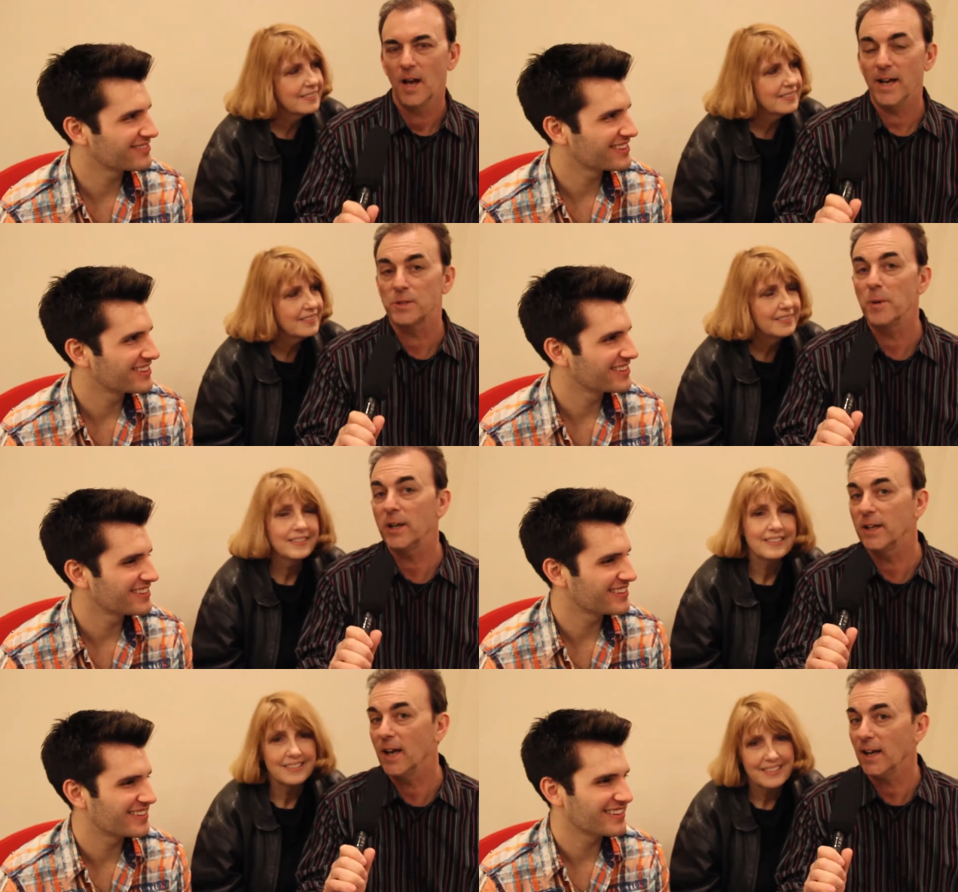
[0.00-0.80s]
Speaker 1: Hey, it's
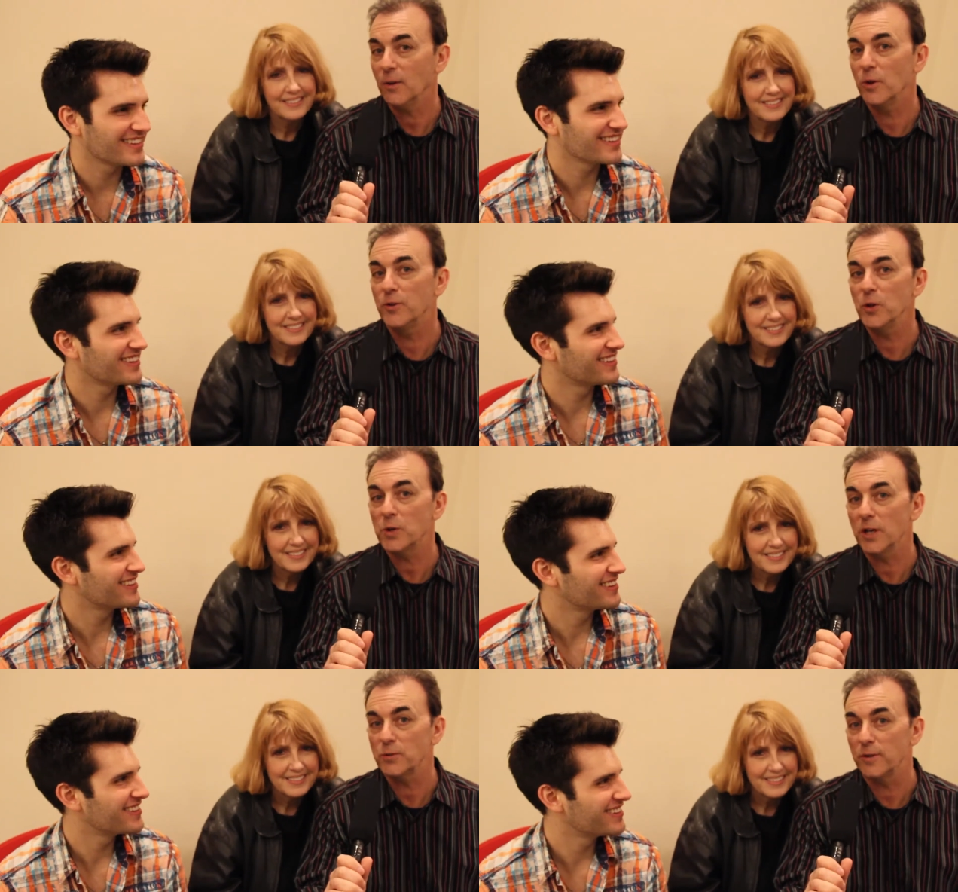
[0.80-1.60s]
Monk and Kelly with
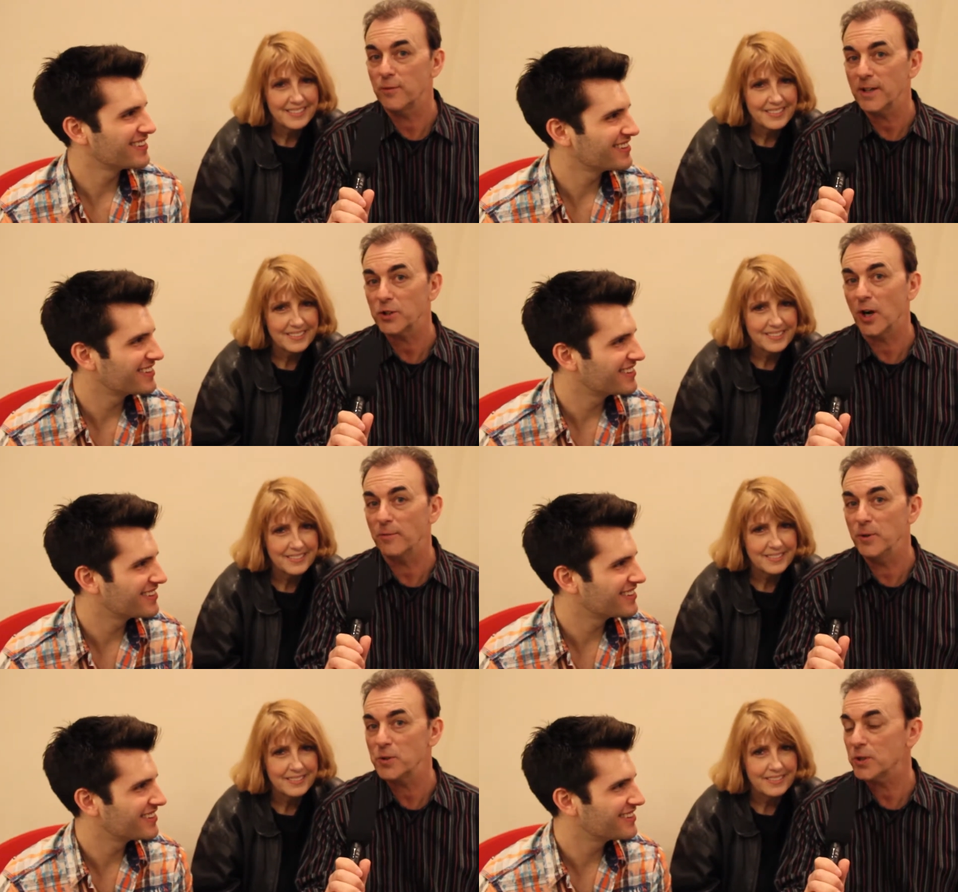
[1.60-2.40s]
New Country Fresh
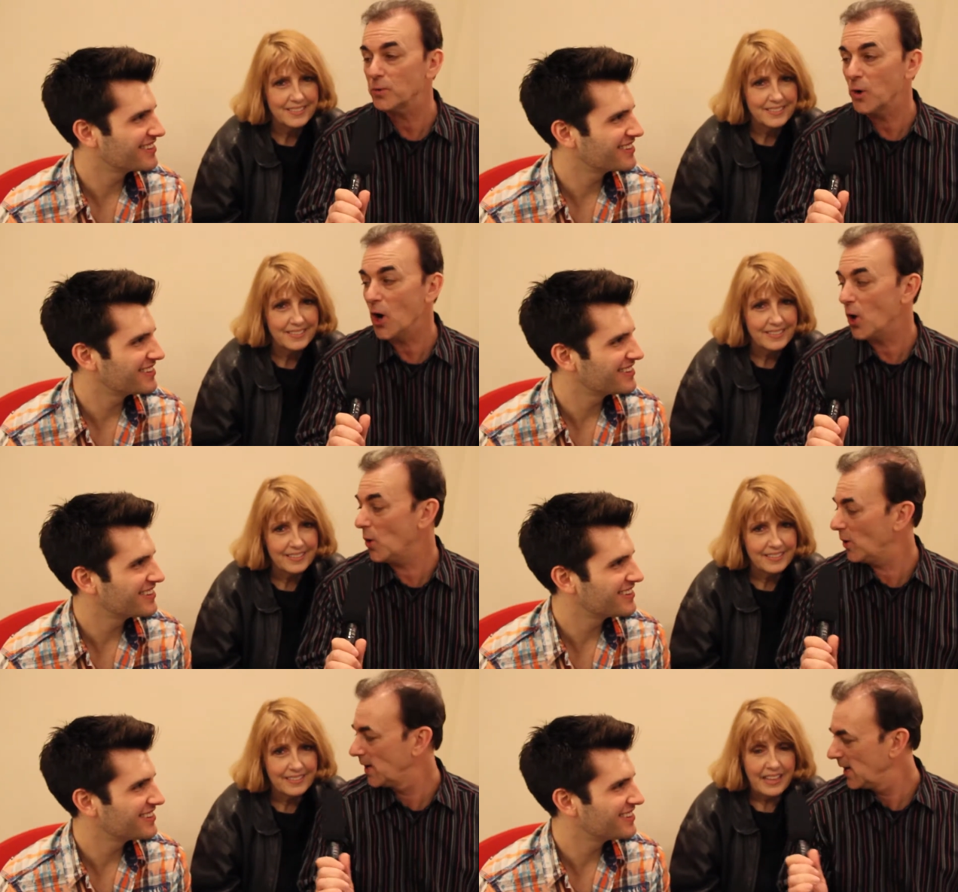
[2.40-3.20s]
off Music
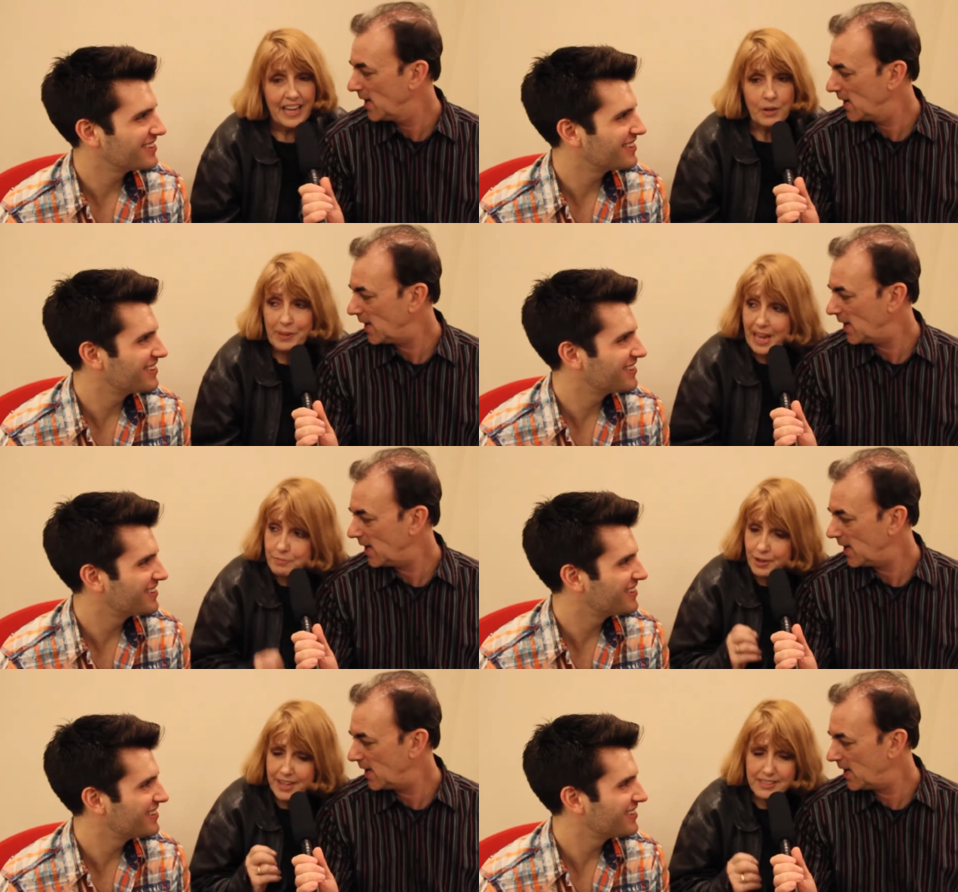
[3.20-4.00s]
Row. And we
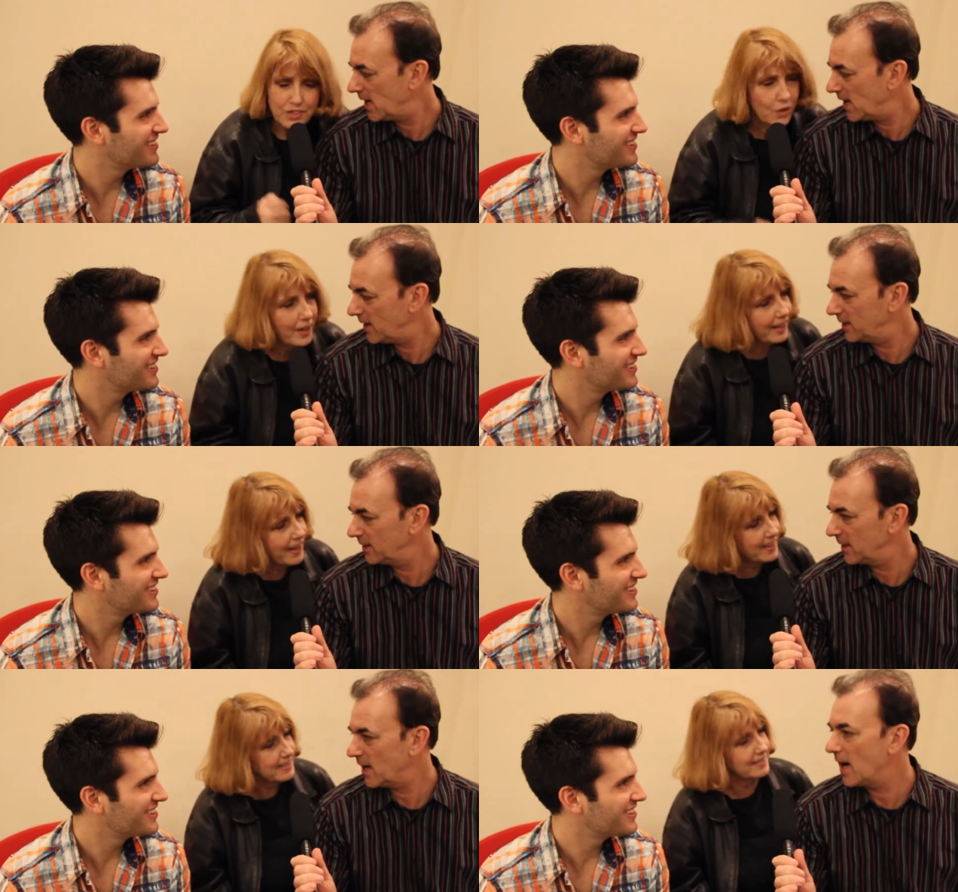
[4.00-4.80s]
have Brandon
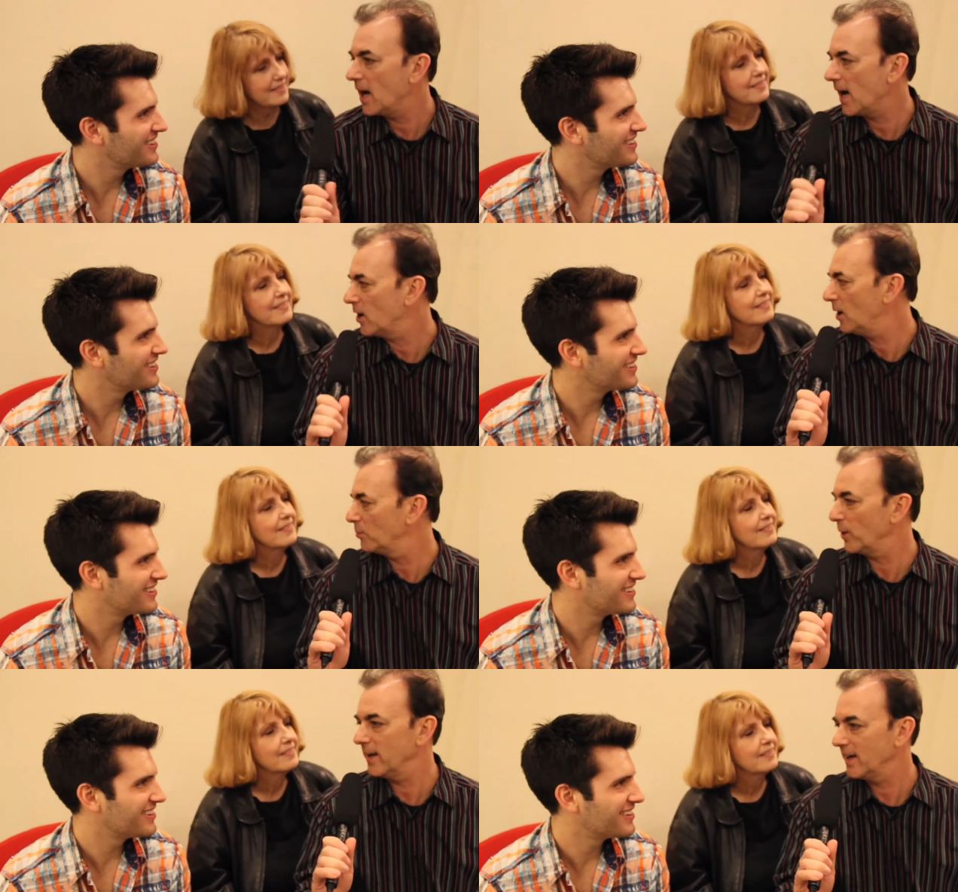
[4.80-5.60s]
joining us. Uh, I call
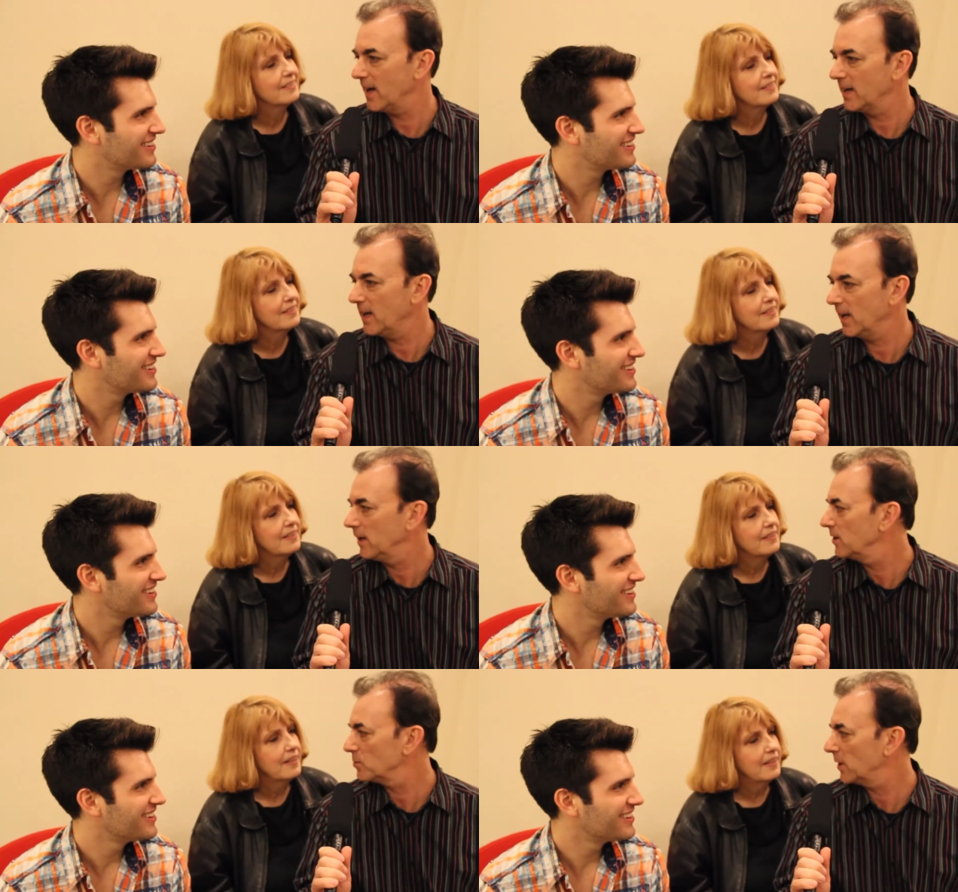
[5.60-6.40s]
him Brandon Eye
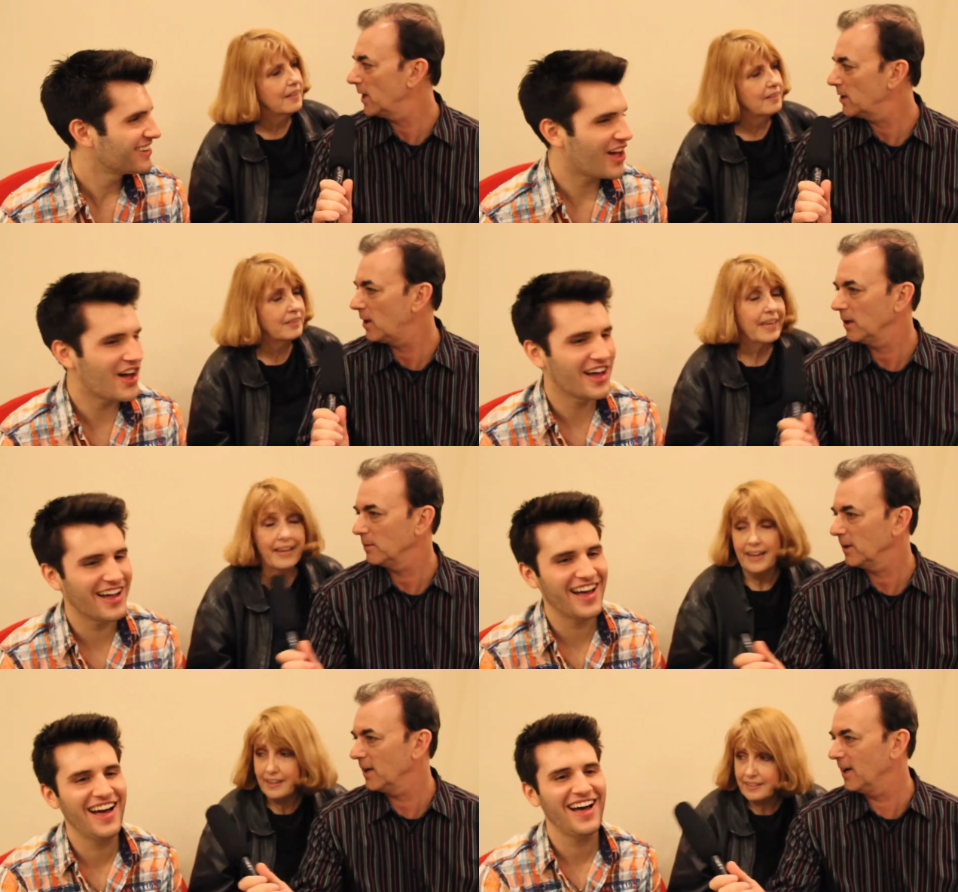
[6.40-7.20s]
Candy, is what I call
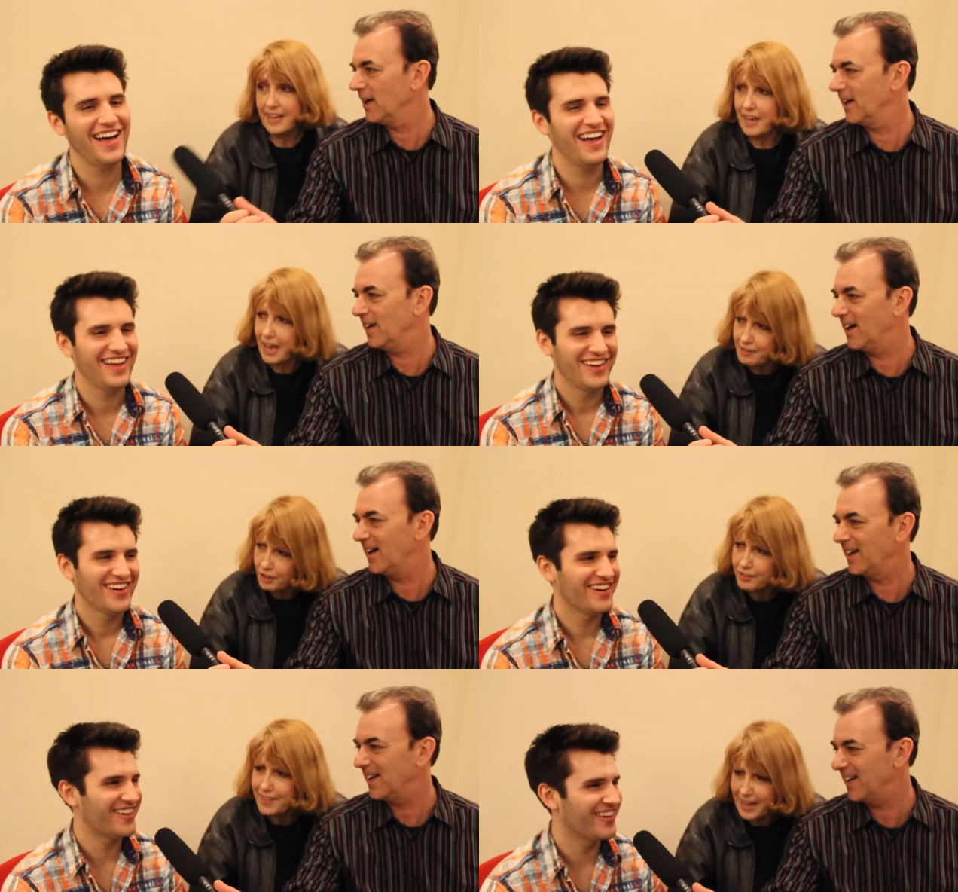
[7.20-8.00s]
yeah,
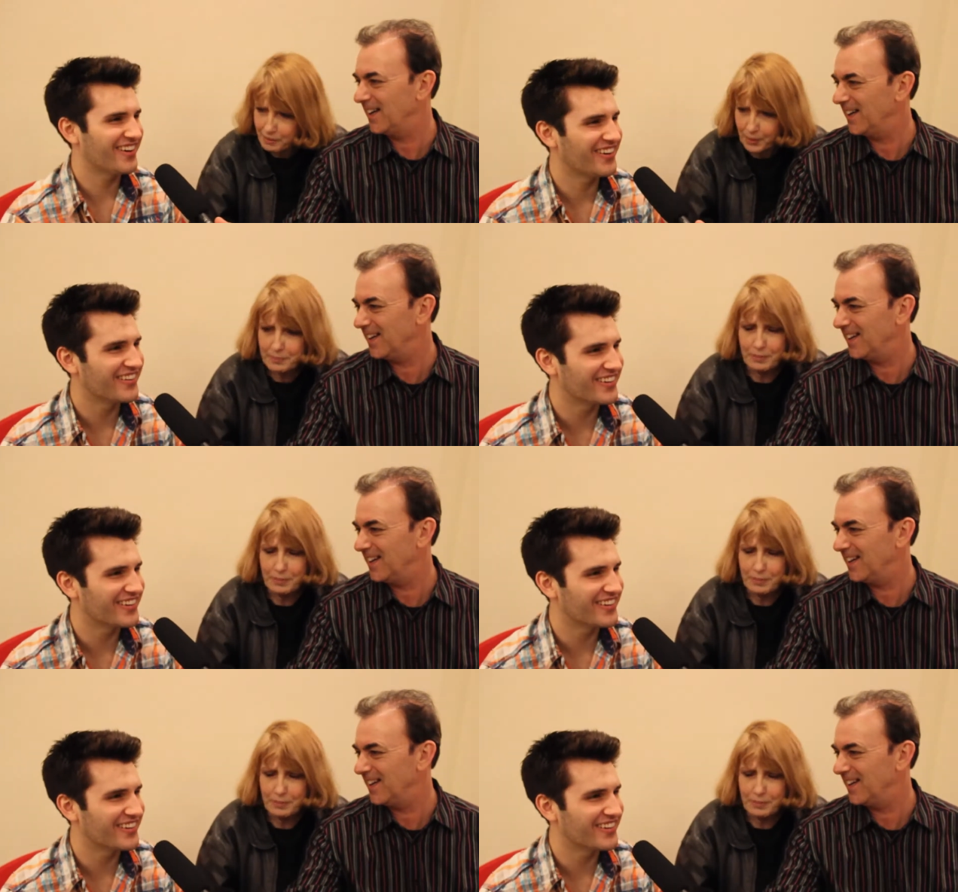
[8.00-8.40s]
him. Yeah.